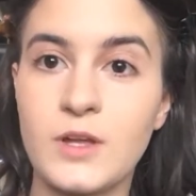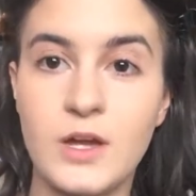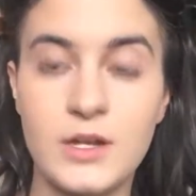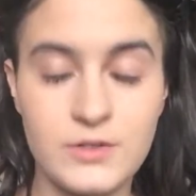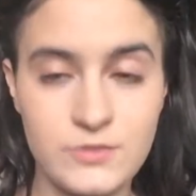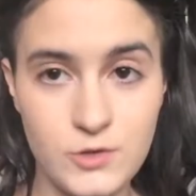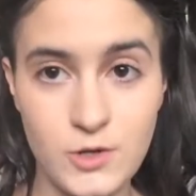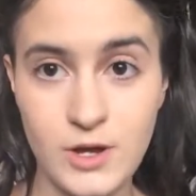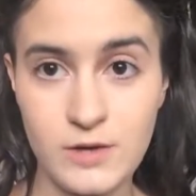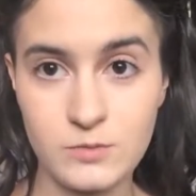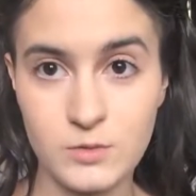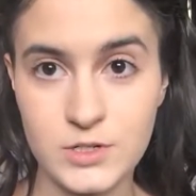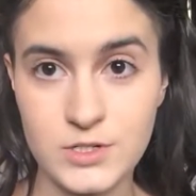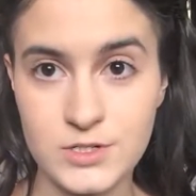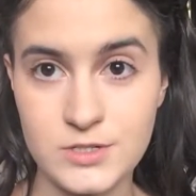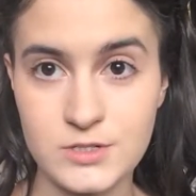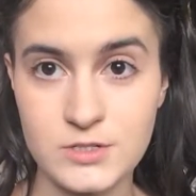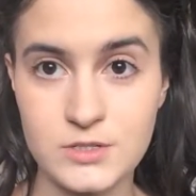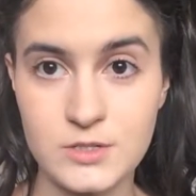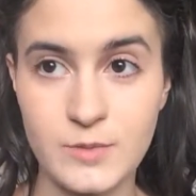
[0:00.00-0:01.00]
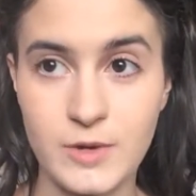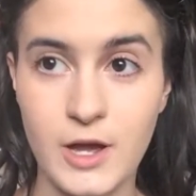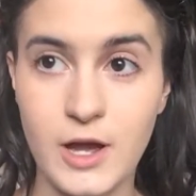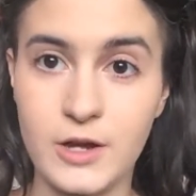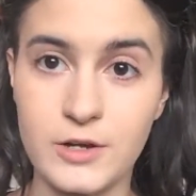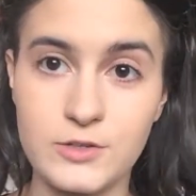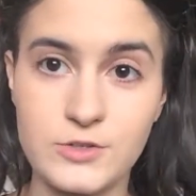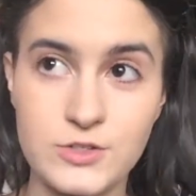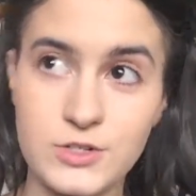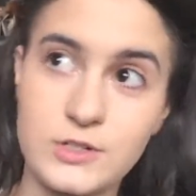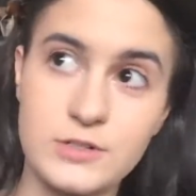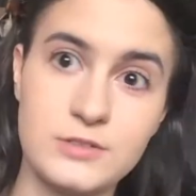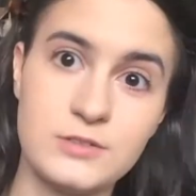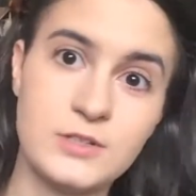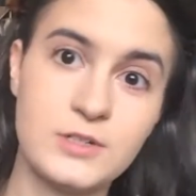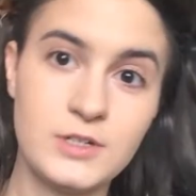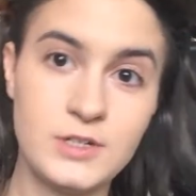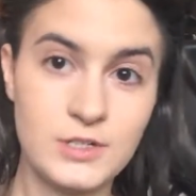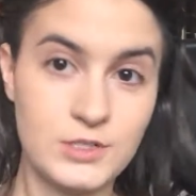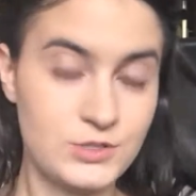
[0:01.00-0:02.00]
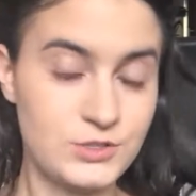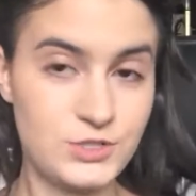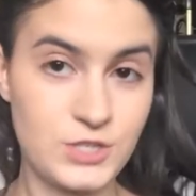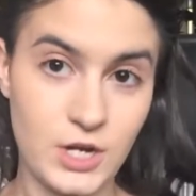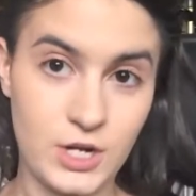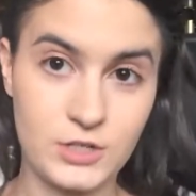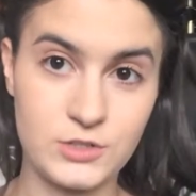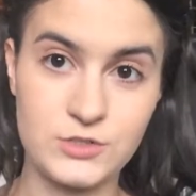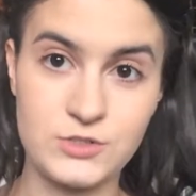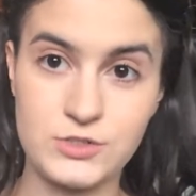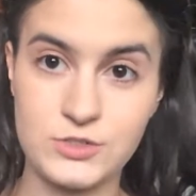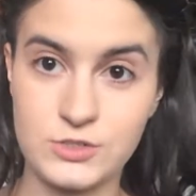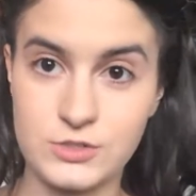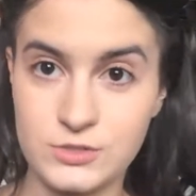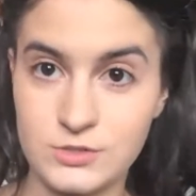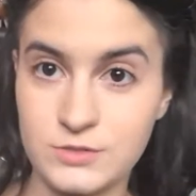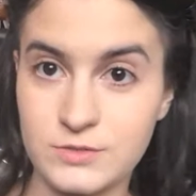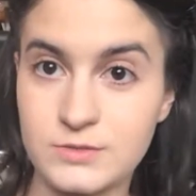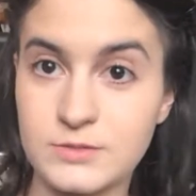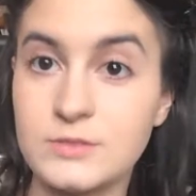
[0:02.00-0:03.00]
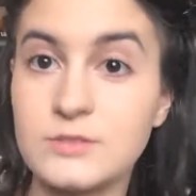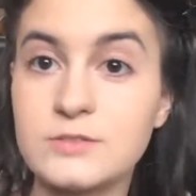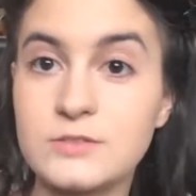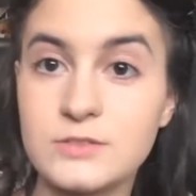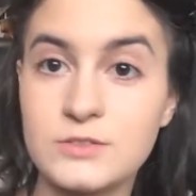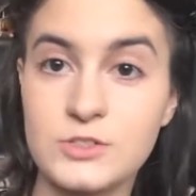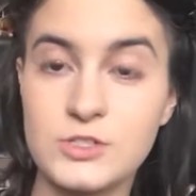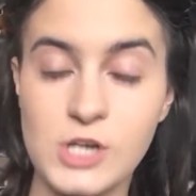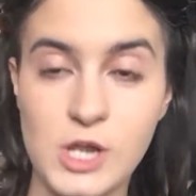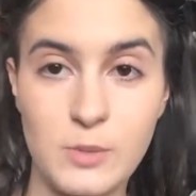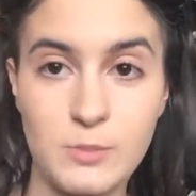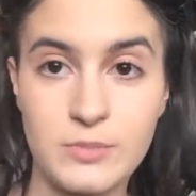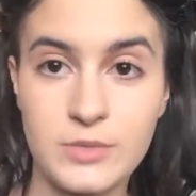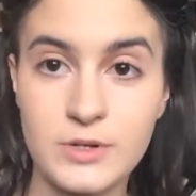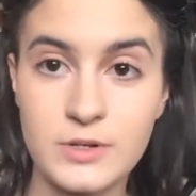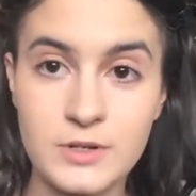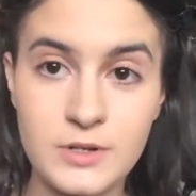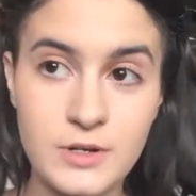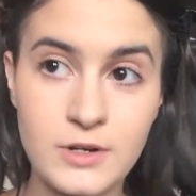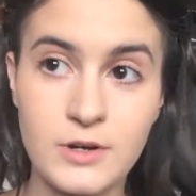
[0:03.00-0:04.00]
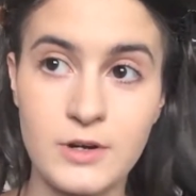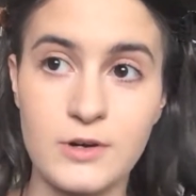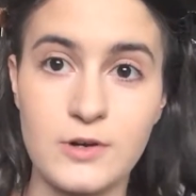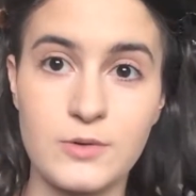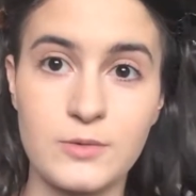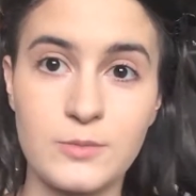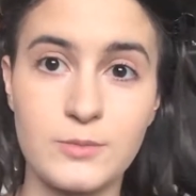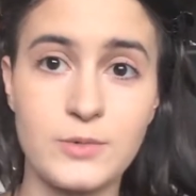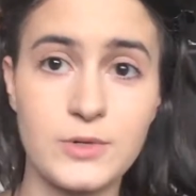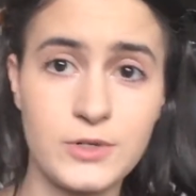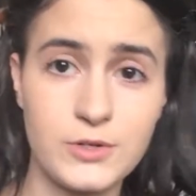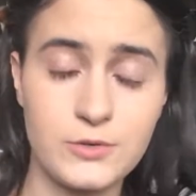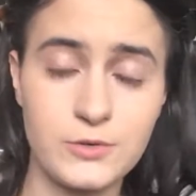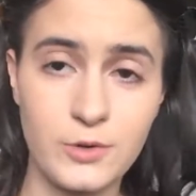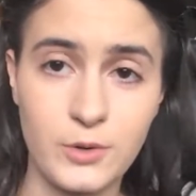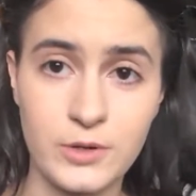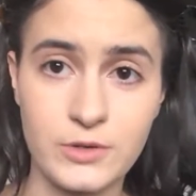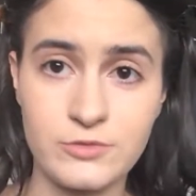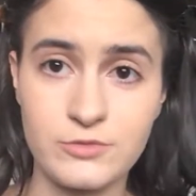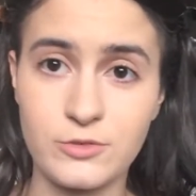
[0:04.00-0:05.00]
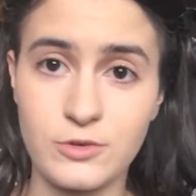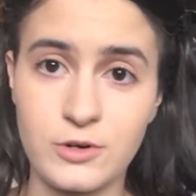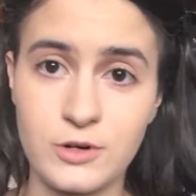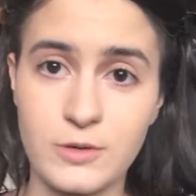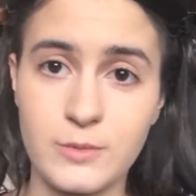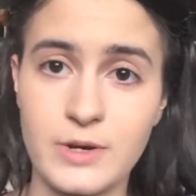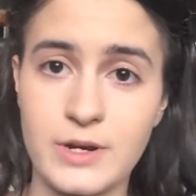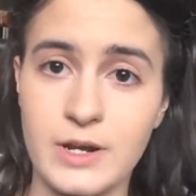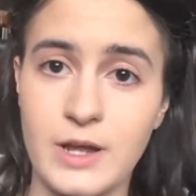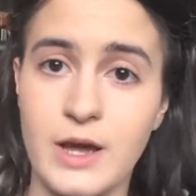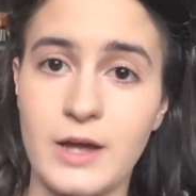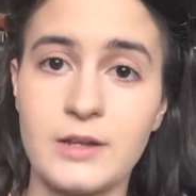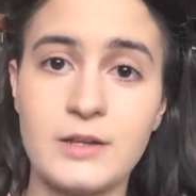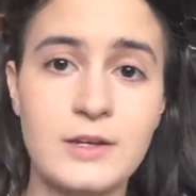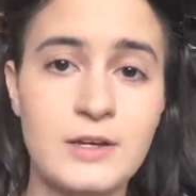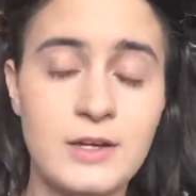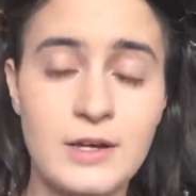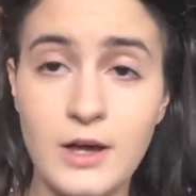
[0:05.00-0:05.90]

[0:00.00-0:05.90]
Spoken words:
if you have questions about how you should change your shape or what you're going for or whatnot.